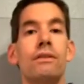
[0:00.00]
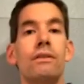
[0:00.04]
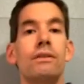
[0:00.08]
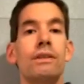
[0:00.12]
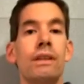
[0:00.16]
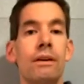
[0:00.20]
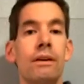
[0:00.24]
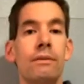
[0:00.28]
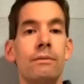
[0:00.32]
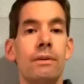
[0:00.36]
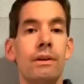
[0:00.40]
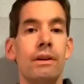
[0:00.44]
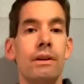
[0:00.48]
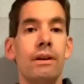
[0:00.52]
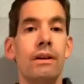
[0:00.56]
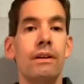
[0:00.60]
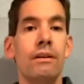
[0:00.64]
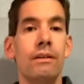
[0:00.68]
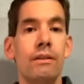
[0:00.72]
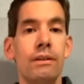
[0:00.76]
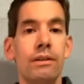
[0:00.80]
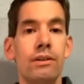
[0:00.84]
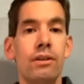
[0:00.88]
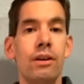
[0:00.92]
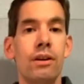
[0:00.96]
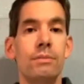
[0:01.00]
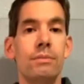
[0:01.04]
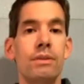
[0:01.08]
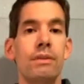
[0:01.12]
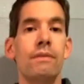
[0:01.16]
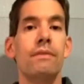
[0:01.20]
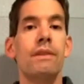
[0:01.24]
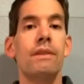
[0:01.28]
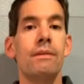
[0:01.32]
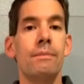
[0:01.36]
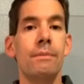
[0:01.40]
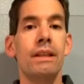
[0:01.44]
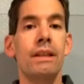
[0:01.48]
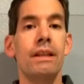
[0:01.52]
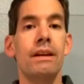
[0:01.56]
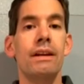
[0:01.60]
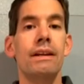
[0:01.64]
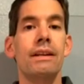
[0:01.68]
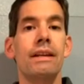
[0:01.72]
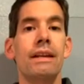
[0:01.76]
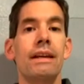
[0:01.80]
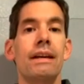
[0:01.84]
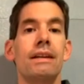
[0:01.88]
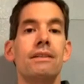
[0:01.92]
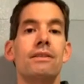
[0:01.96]
in terms of the
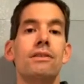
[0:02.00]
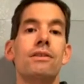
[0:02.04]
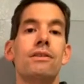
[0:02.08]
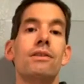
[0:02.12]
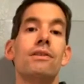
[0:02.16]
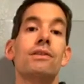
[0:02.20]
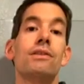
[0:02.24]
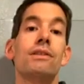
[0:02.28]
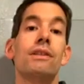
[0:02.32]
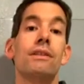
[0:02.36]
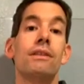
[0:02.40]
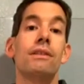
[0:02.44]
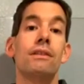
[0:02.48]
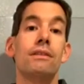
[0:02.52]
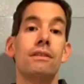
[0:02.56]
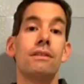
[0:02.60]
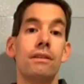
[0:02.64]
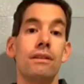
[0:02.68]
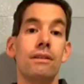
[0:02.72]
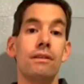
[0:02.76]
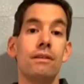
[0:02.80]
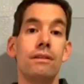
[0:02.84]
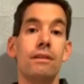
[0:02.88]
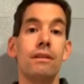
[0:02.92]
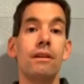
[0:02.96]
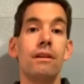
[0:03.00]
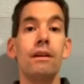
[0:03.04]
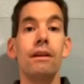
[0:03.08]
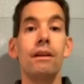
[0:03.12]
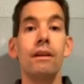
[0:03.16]
malonic ester synthesis.